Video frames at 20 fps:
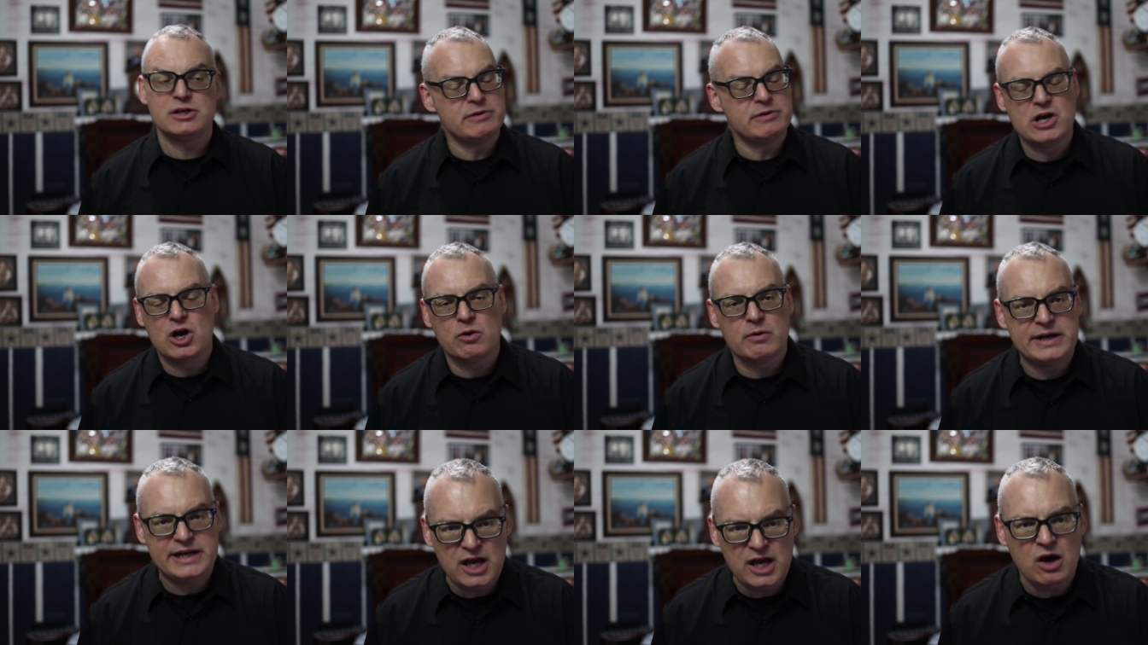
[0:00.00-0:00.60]
that we
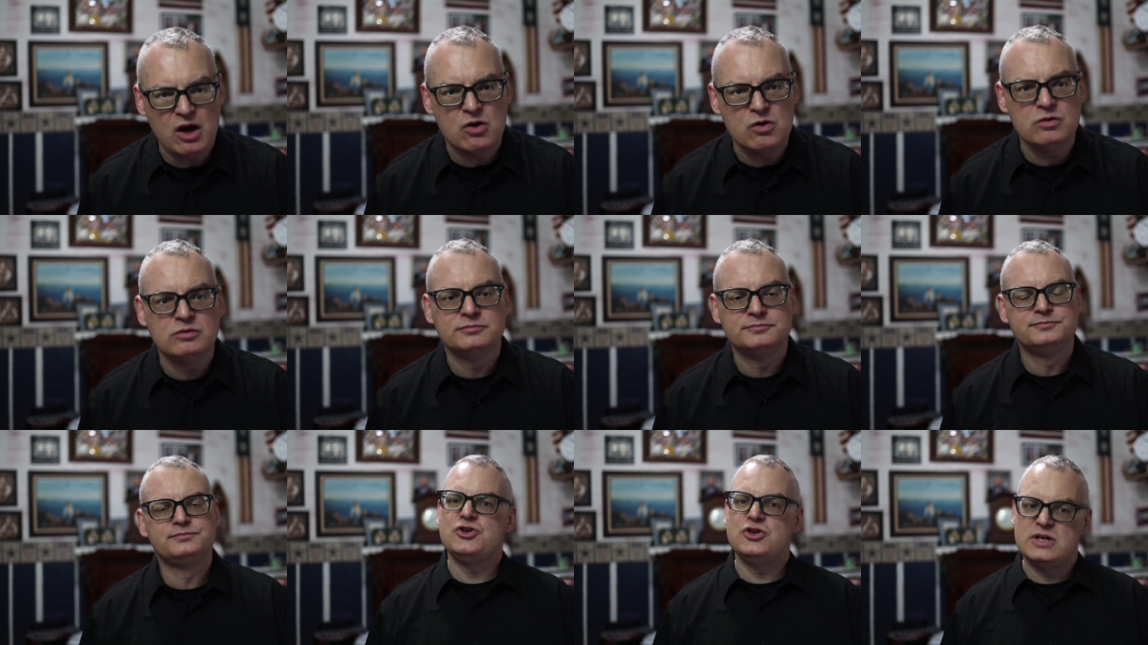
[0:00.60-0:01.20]
already owe,
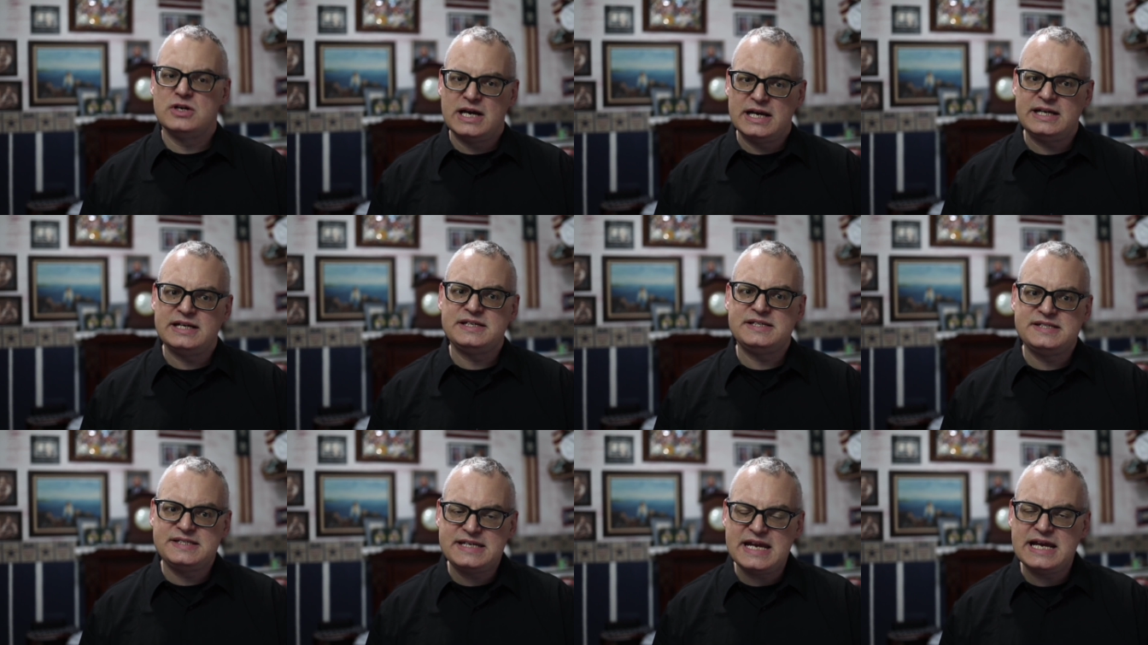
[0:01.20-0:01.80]
the
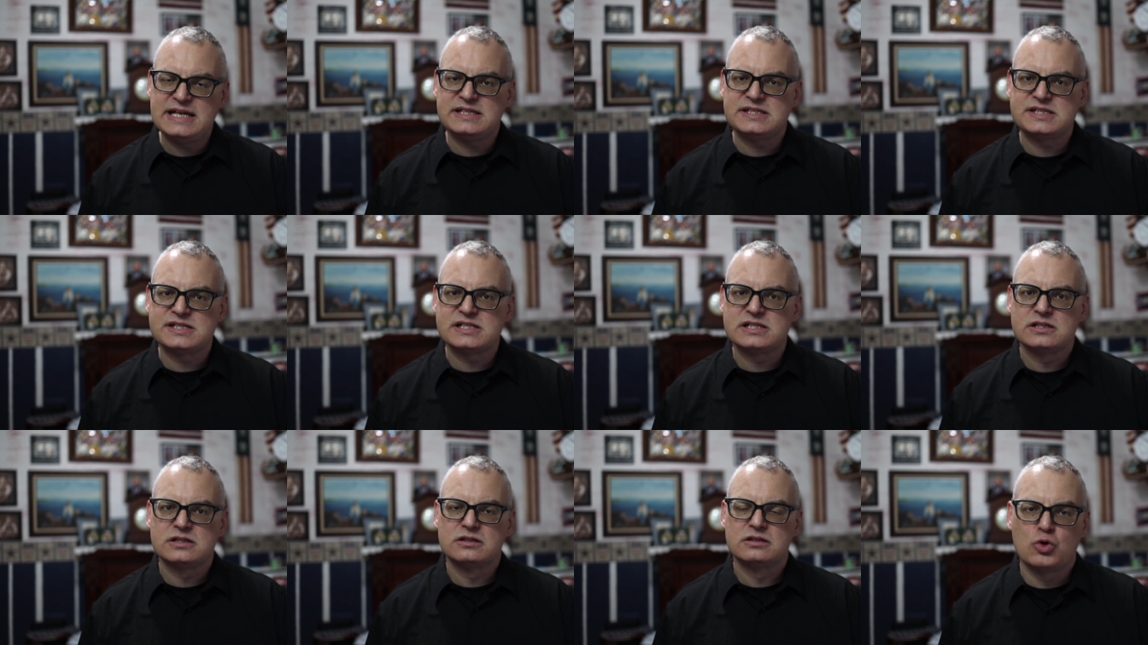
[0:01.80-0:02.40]
United
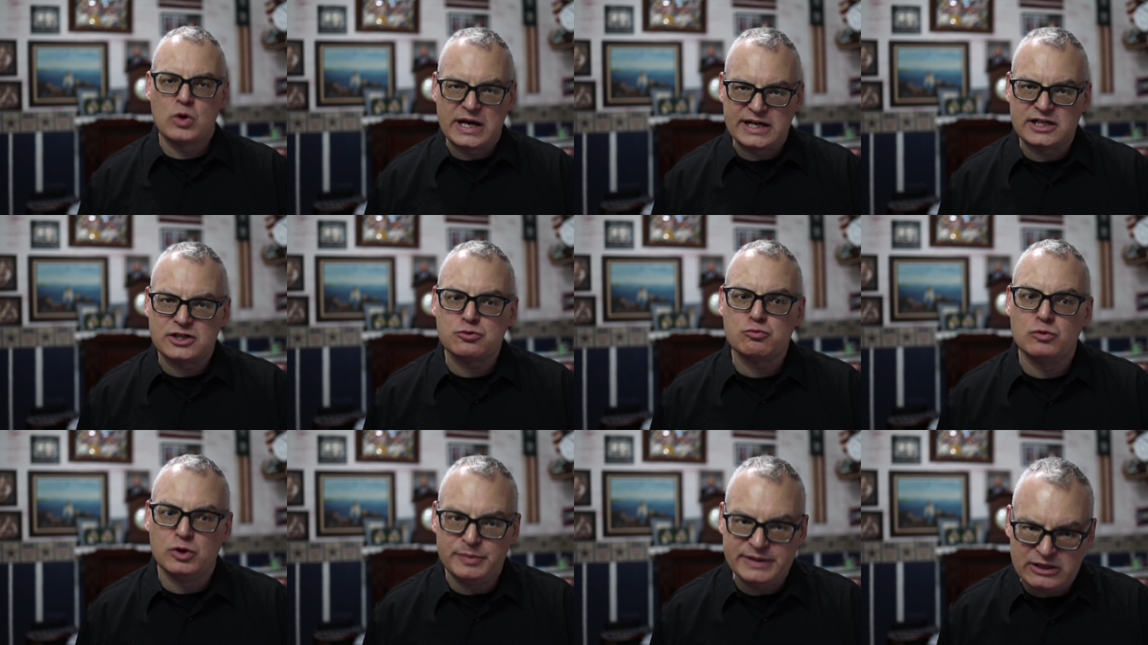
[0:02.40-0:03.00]
States'
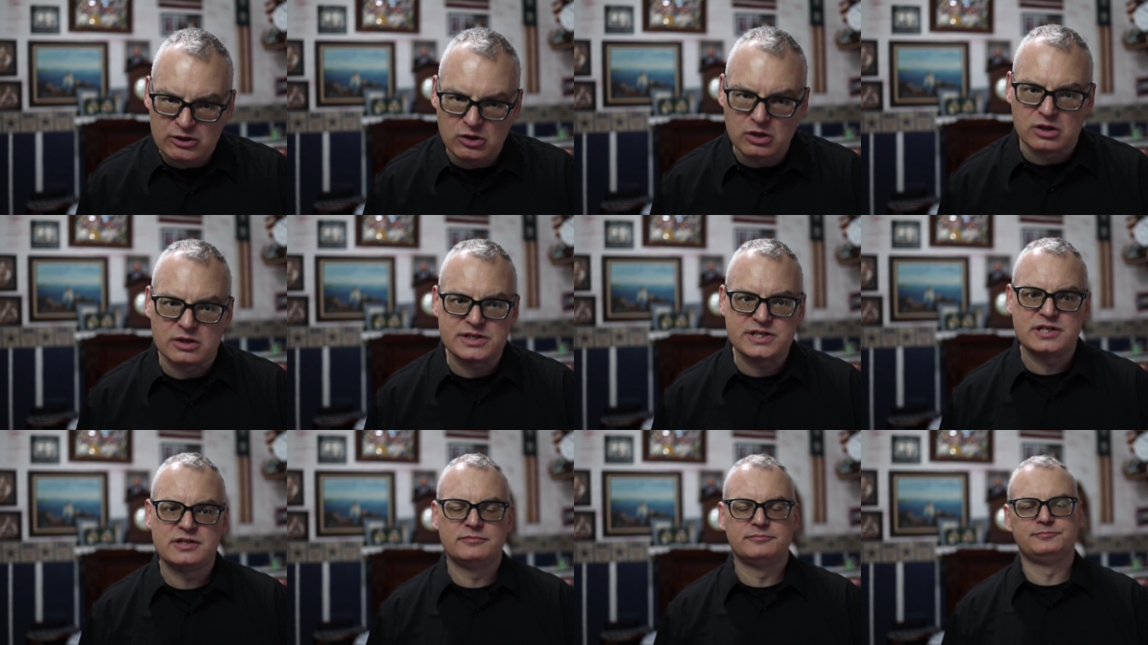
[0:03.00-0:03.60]
credit will be
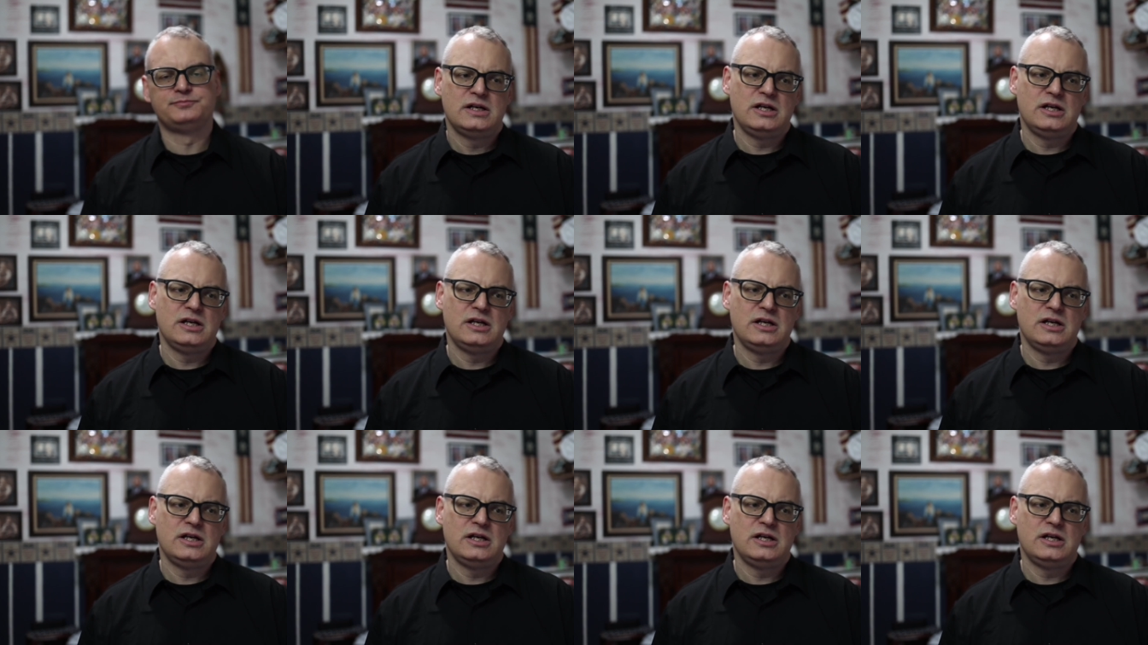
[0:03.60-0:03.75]
hurt.